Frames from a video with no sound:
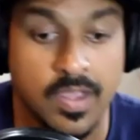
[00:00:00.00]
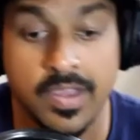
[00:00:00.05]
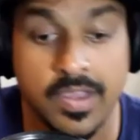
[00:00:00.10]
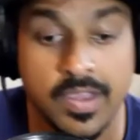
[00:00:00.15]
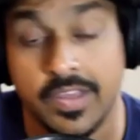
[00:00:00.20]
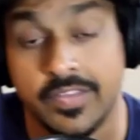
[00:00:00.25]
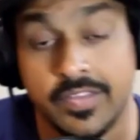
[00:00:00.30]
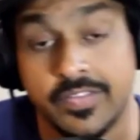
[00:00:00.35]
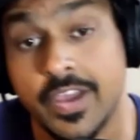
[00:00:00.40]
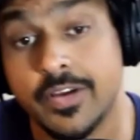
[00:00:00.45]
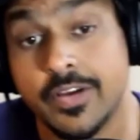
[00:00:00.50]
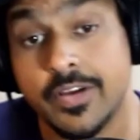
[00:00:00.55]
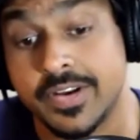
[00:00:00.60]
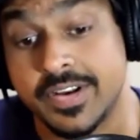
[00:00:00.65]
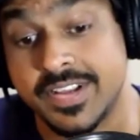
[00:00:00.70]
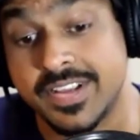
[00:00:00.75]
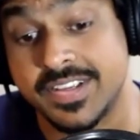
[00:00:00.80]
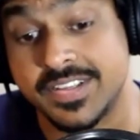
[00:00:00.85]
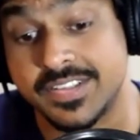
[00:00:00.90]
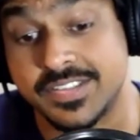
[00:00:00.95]
And there
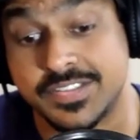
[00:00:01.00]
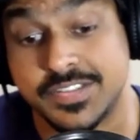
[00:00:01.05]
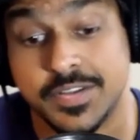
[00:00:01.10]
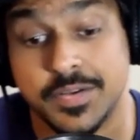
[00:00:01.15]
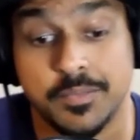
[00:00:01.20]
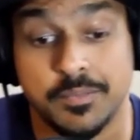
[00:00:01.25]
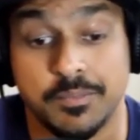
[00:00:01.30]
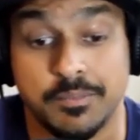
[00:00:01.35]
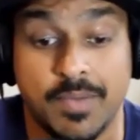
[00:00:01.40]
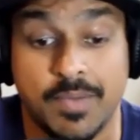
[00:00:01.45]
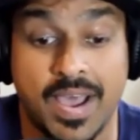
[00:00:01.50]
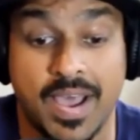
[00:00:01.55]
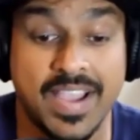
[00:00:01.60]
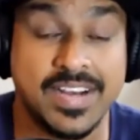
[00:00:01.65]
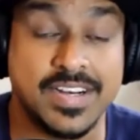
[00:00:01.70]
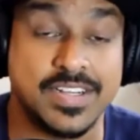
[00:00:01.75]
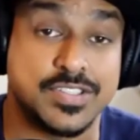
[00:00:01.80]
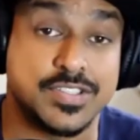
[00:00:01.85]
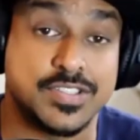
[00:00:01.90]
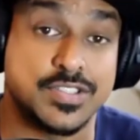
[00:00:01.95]
it is,
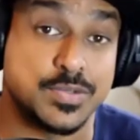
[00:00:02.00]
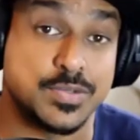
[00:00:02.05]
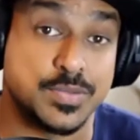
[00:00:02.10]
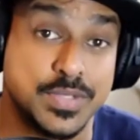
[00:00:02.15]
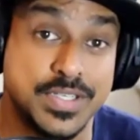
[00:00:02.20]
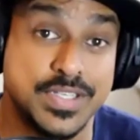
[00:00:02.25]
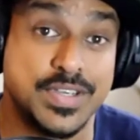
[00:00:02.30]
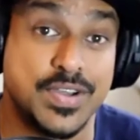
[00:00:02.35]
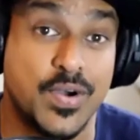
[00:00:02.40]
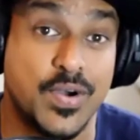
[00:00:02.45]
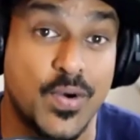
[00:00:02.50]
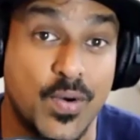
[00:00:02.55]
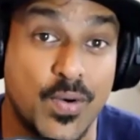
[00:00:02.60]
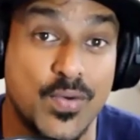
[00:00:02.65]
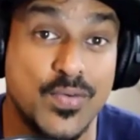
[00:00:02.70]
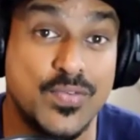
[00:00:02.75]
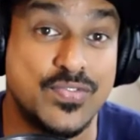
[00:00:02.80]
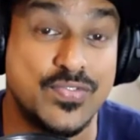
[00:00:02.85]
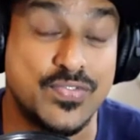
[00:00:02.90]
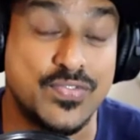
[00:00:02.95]
minus
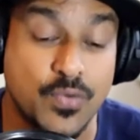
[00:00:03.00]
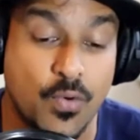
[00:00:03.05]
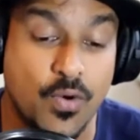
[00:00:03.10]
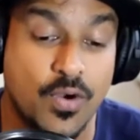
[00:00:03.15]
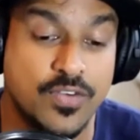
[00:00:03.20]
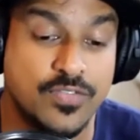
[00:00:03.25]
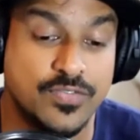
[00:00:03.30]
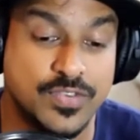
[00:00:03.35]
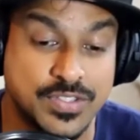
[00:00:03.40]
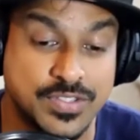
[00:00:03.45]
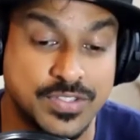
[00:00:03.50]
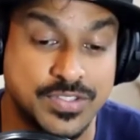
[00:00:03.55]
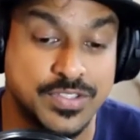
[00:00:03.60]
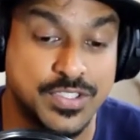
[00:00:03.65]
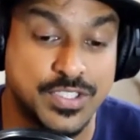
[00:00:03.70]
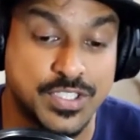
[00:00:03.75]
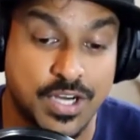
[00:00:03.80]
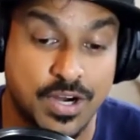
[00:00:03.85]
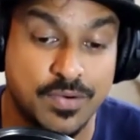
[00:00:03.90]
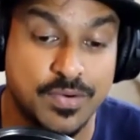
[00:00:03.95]
304 for
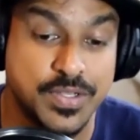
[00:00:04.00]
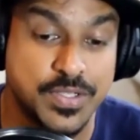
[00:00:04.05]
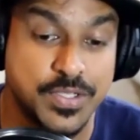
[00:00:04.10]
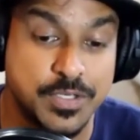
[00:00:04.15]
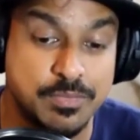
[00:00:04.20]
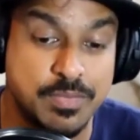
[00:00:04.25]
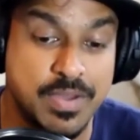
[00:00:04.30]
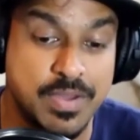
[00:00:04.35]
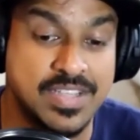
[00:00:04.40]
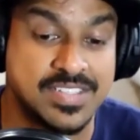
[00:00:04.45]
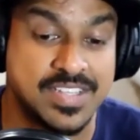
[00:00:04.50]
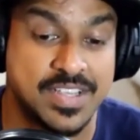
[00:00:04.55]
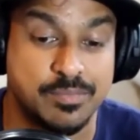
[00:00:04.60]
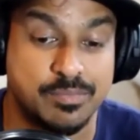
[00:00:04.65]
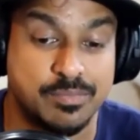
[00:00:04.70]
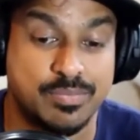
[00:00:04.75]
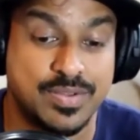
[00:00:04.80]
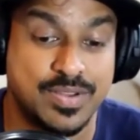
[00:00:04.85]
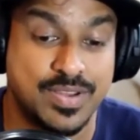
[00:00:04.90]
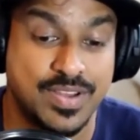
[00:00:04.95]
Sijara Eubanks and
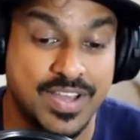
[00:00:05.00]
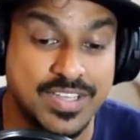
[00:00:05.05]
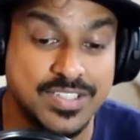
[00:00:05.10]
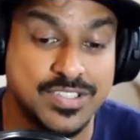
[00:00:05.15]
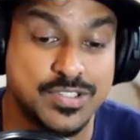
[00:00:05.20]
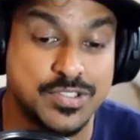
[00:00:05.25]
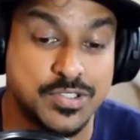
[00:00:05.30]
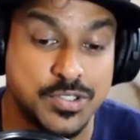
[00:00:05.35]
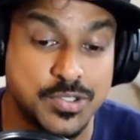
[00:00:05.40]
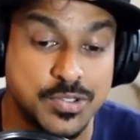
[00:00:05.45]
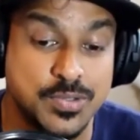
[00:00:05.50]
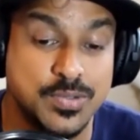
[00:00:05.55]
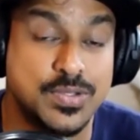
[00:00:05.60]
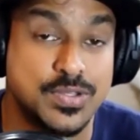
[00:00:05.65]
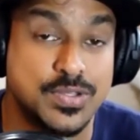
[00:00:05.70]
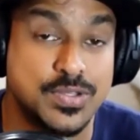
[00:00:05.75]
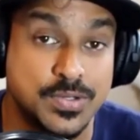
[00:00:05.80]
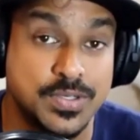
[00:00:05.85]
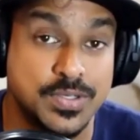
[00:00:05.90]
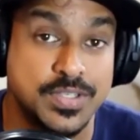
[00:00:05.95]
plus
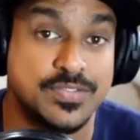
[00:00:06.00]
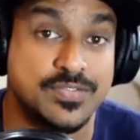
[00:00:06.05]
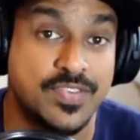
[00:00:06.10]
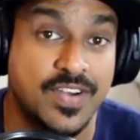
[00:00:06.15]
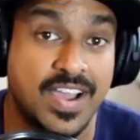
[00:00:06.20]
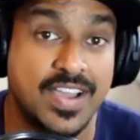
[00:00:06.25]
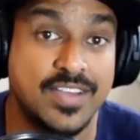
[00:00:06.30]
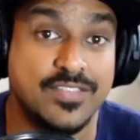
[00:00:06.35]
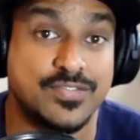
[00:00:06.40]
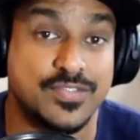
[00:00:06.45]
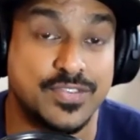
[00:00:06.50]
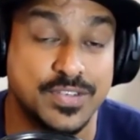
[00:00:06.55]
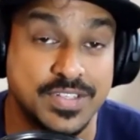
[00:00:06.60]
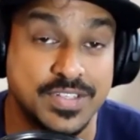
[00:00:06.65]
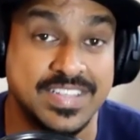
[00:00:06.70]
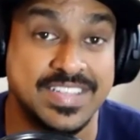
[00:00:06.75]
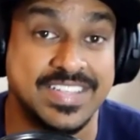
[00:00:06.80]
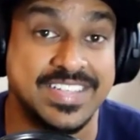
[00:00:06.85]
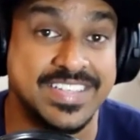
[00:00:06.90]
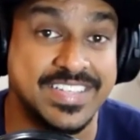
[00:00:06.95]
235 for
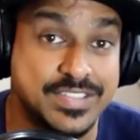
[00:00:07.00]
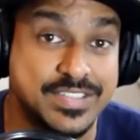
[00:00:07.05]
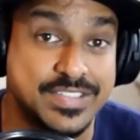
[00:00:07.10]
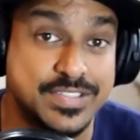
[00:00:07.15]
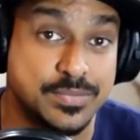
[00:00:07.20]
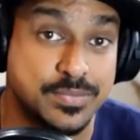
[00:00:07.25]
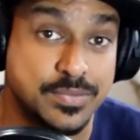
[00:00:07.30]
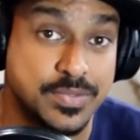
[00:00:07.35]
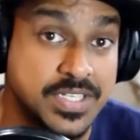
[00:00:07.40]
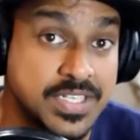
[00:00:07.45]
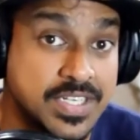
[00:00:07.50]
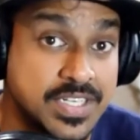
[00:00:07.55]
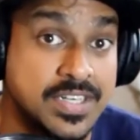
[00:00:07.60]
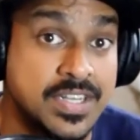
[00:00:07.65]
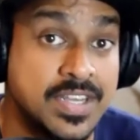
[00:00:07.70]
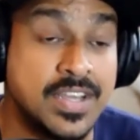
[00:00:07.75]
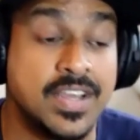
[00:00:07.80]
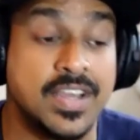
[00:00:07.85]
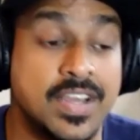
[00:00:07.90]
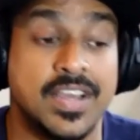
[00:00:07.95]
Elise
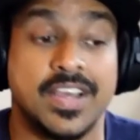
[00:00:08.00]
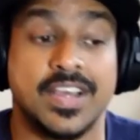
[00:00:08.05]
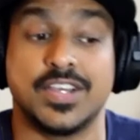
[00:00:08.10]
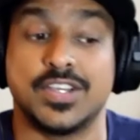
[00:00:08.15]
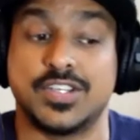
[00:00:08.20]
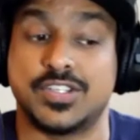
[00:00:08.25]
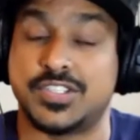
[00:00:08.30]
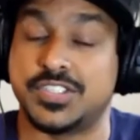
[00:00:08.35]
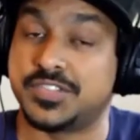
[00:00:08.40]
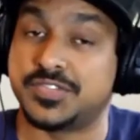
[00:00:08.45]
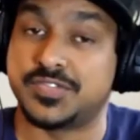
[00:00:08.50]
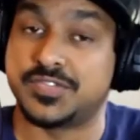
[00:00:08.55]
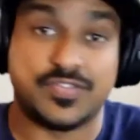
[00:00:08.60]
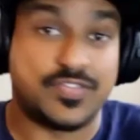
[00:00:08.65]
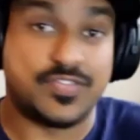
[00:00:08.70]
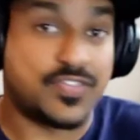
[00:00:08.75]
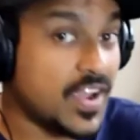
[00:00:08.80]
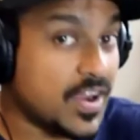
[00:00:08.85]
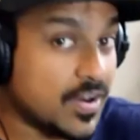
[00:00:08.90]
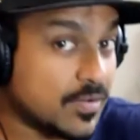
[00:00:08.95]
Reed.
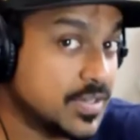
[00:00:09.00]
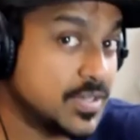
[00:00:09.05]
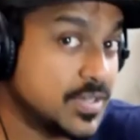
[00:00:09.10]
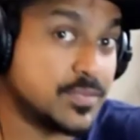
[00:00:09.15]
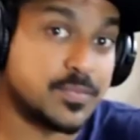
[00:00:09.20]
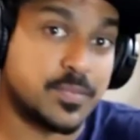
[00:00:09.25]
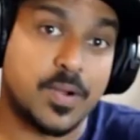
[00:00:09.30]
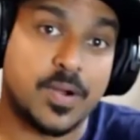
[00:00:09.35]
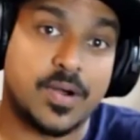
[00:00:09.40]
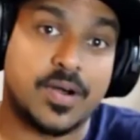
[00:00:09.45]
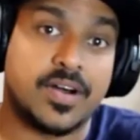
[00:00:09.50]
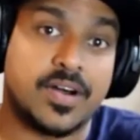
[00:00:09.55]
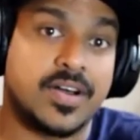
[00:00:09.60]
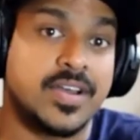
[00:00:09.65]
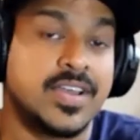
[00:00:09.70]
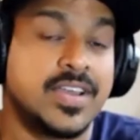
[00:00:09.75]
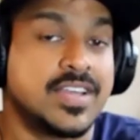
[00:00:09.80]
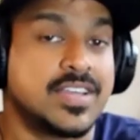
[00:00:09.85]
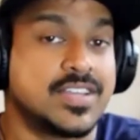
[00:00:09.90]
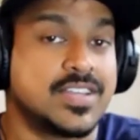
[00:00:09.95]
She's very
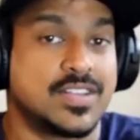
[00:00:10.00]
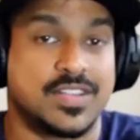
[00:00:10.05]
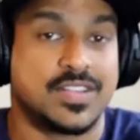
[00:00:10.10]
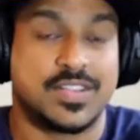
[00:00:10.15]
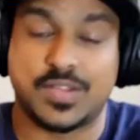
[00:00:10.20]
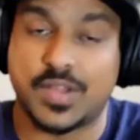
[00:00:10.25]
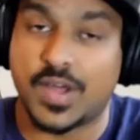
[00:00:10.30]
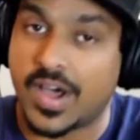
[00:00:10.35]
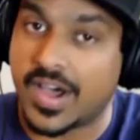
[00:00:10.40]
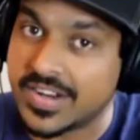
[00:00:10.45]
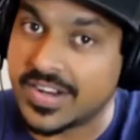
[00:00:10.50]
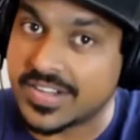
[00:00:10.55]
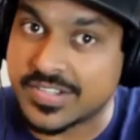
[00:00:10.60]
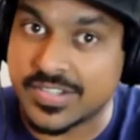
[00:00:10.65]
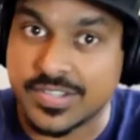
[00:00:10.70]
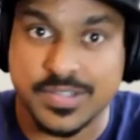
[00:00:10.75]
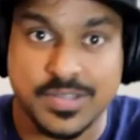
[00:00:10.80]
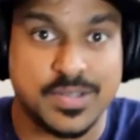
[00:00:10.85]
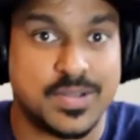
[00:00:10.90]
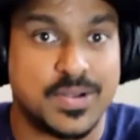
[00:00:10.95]
raw, lot
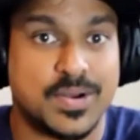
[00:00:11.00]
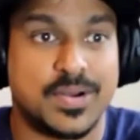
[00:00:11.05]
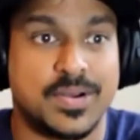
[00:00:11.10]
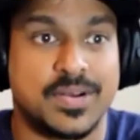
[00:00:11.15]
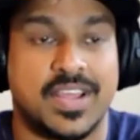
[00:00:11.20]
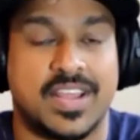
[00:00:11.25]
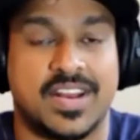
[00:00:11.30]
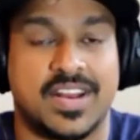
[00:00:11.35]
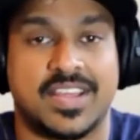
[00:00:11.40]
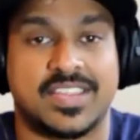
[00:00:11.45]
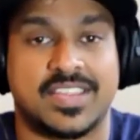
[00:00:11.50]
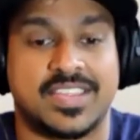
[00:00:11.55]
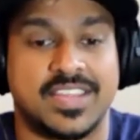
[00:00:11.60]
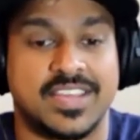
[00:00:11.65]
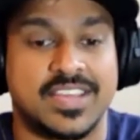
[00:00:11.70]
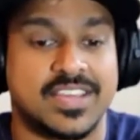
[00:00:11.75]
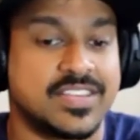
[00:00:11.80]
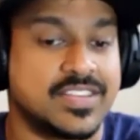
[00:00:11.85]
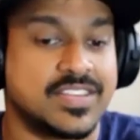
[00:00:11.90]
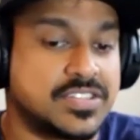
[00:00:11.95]
to learn, and I
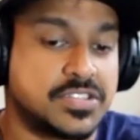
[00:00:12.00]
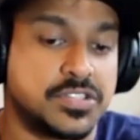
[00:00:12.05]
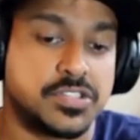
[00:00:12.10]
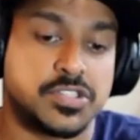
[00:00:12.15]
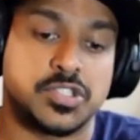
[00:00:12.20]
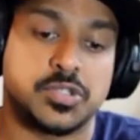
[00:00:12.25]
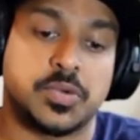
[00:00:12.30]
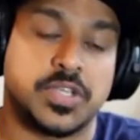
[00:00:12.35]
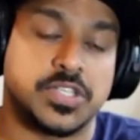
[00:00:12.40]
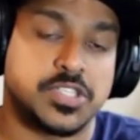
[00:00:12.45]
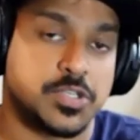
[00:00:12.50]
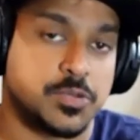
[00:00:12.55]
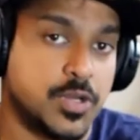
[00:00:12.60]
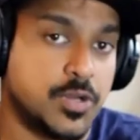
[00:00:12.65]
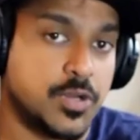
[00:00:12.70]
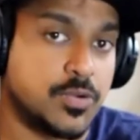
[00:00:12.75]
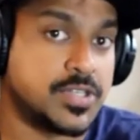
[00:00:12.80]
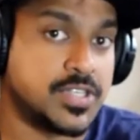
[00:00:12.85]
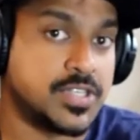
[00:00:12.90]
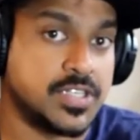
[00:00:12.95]
think in this situation
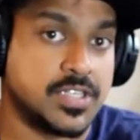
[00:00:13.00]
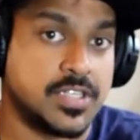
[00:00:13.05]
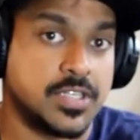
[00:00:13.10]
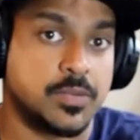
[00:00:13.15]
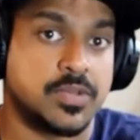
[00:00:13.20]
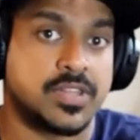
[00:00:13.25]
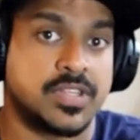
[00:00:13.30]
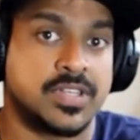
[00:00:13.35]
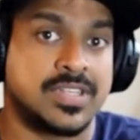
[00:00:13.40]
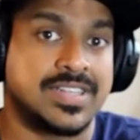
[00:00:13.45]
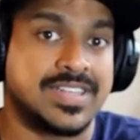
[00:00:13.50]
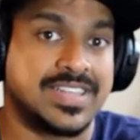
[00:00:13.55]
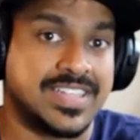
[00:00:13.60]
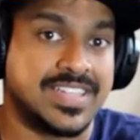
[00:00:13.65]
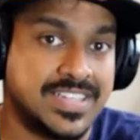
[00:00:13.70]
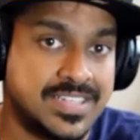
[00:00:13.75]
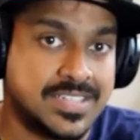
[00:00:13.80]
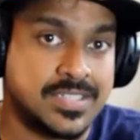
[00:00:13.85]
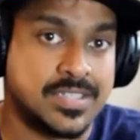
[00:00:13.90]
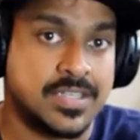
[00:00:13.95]
you're dealing with an
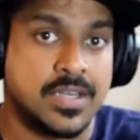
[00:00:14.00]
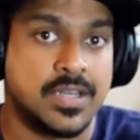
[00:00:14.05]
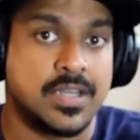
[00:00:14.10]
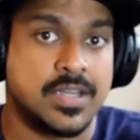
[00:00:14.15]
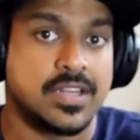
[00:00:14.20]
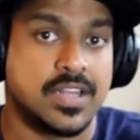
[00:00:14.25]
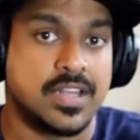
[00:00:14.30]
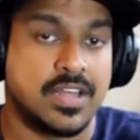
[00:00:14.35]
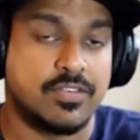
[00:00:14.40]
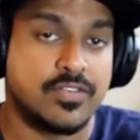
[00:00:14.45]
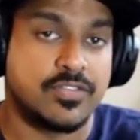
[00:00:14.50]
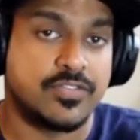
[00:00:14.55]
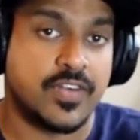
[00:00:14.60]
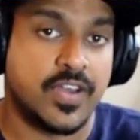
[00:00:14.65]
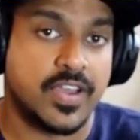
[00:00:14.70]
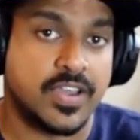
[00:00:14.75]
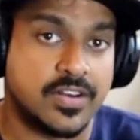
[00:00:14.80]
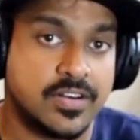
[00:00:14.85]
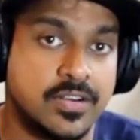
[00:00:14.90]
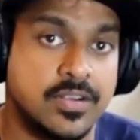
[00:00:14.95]
elite level
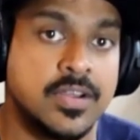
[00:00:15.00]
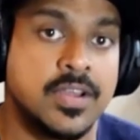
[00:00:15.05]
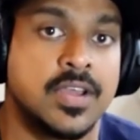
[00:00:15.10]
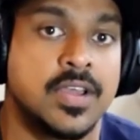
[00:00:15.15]
fighter,